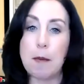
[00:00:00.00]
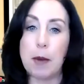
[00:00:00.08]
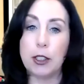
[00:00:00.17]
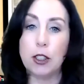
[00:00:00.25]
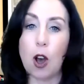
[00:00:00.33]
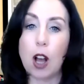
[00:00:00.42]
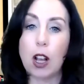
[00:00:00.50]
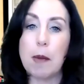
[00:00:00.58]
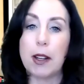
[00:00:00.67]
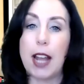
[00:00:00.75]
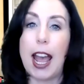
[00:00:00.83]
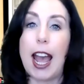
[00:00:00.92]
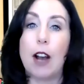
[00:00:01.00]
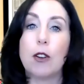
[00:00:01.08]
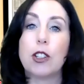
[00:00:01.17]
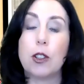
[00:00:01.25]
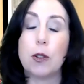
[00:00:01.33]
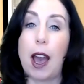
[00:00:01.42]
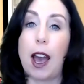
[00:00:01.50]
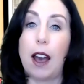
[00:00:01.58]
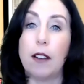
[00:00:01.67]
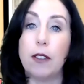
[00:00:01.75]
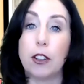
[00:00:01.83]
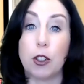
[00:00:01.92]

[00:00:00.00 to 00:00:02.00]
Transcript: but talk about how you have,